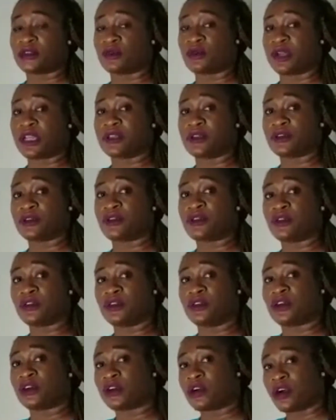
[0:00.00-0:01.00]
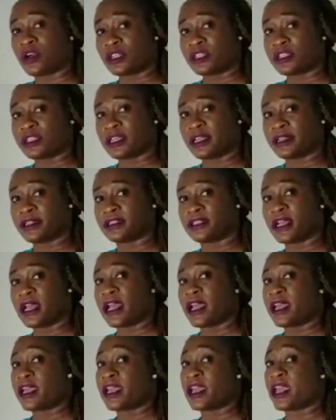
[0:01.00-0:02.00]
When you know your content,
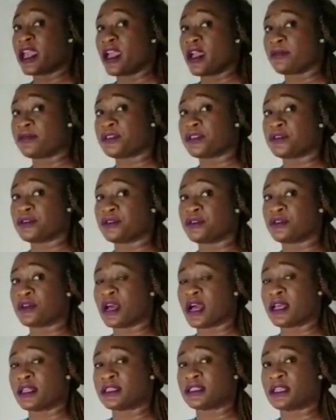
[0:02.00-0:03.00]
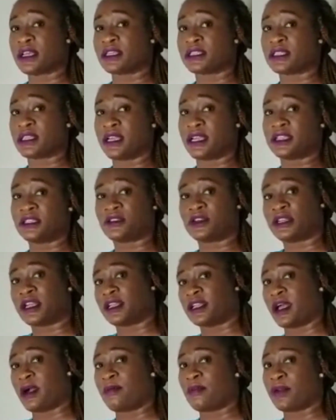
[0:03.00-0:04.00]
it helps you to answer select or
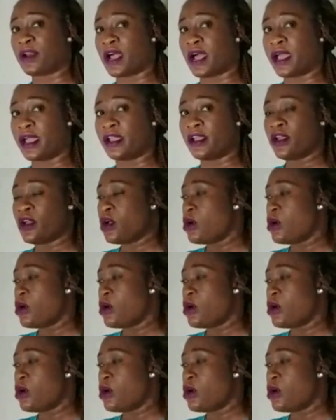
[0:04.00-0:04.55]
apply